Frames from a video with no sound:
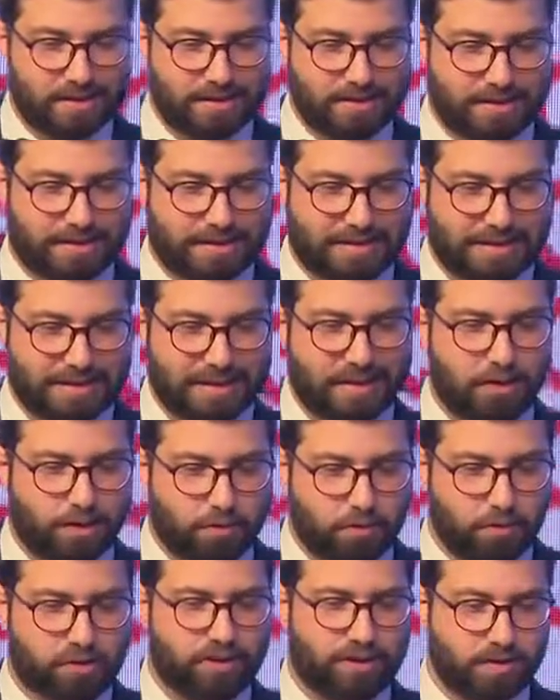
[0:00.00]
single
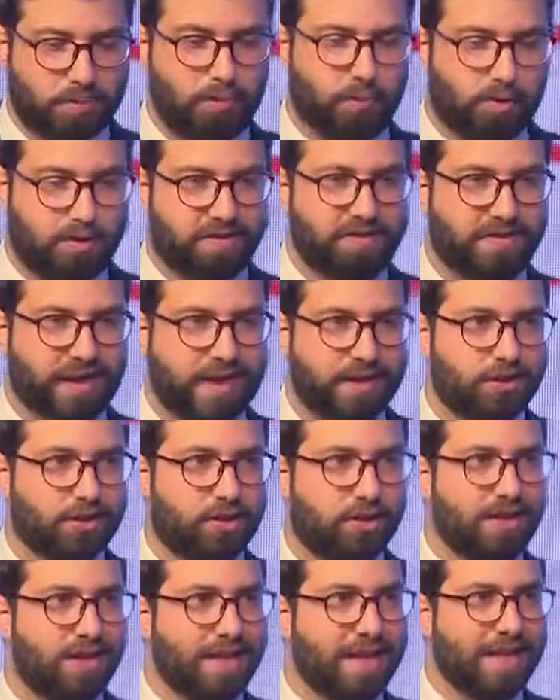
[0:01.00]
most important factor